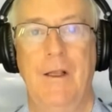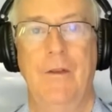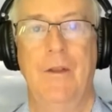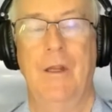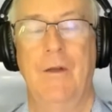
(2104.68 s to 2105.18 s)

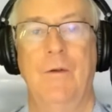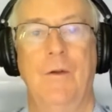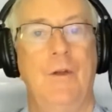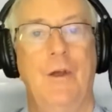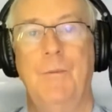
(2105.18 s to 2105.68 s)
then
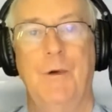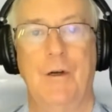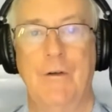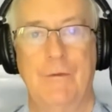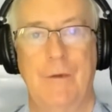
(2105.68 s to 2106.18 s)
you don't
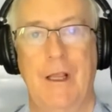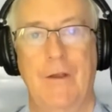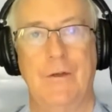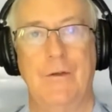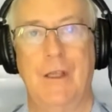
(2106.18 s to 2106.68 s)
borrow, the
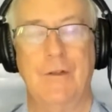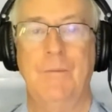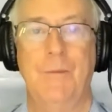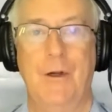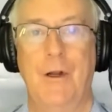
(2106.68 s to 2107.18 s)
household
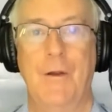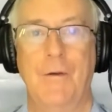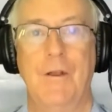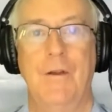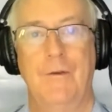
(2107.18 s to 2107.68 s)
doesn't
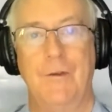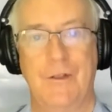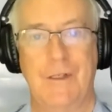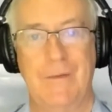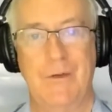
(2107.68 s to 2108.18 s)
borrow from
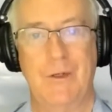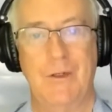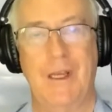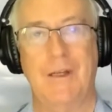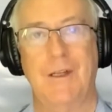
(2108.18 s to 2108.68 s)
the
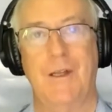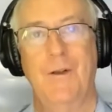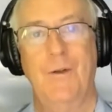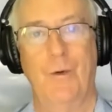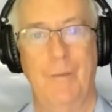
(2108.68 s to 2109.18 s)
services
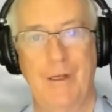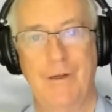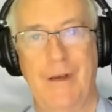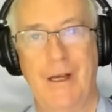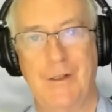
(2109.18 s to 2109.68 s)
sector or
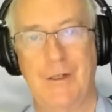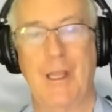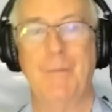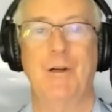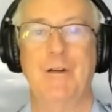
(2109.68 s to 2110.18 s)
manufacturing,
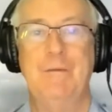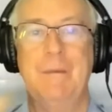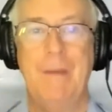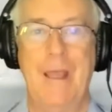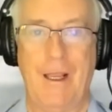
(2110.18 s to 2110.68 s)
they borrow from
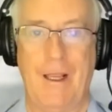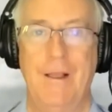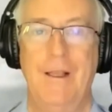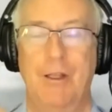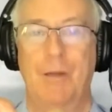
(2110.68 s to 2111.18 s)
a bank.
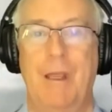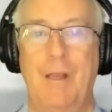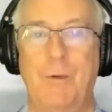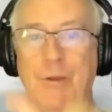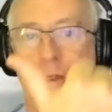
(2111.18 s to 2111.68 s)
The
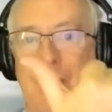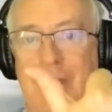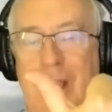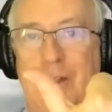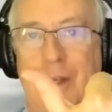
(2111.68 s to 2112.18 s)
bank pushes
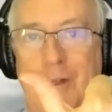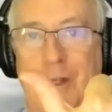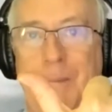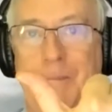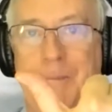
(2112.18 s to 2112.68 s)
its assets
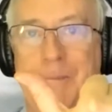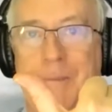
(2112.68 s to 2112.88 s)
up